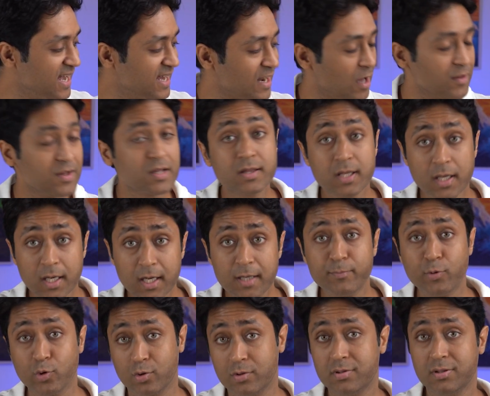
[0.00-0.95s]
Now, the
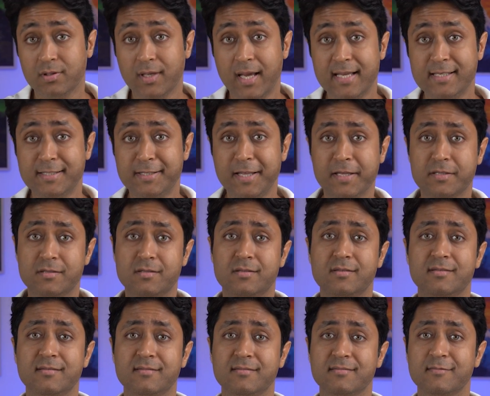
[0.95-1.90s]
third book is
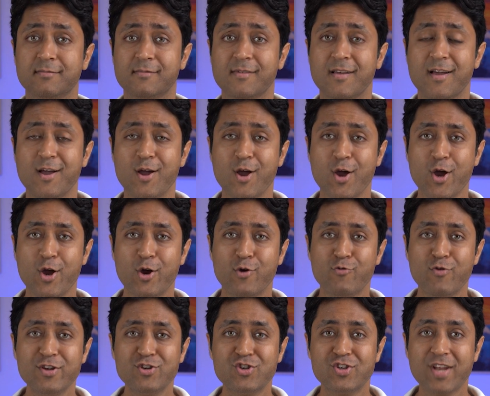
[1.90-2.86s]
this,
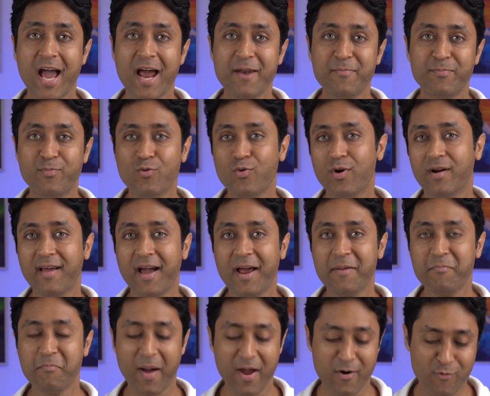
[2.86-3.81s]
Rich Dad, Poor
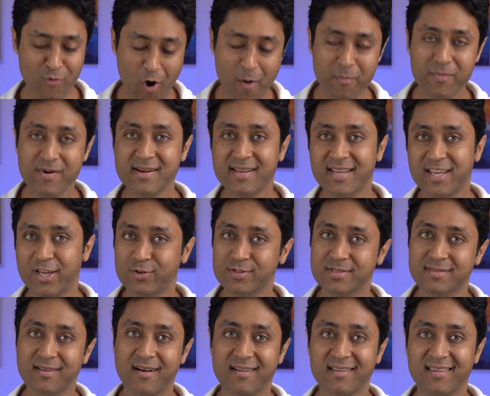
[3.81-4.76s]
Dad by Robert
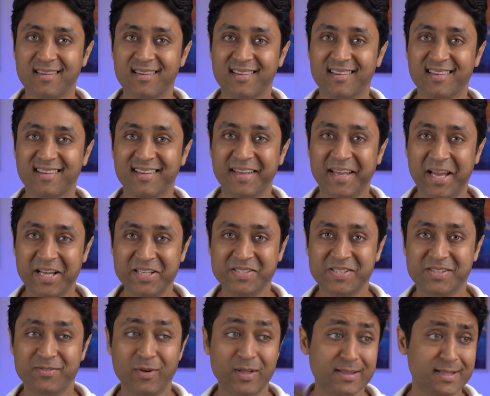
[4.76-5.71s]
Kiyosaki.
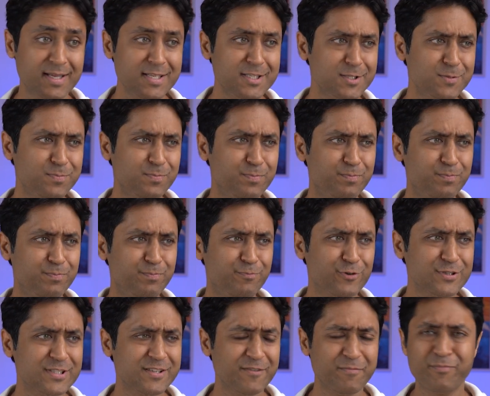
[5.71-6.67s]
Yes, well, this
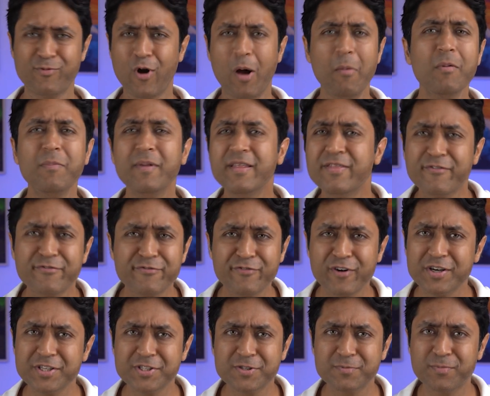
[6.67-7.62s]
was probably the
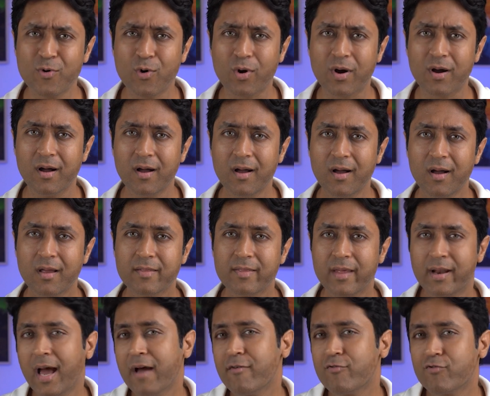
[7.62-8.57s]
first book
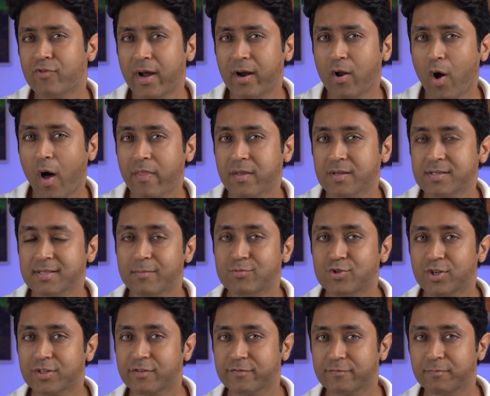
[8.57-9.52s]
that I've read on the
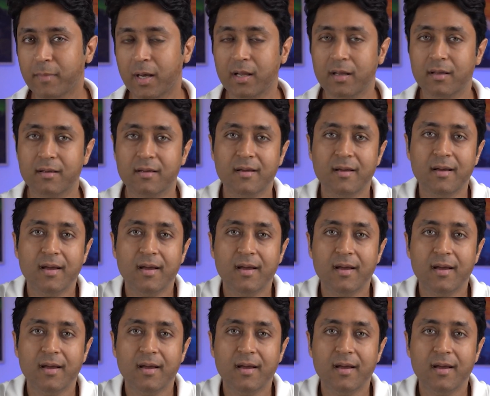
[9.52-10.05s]
subject of money.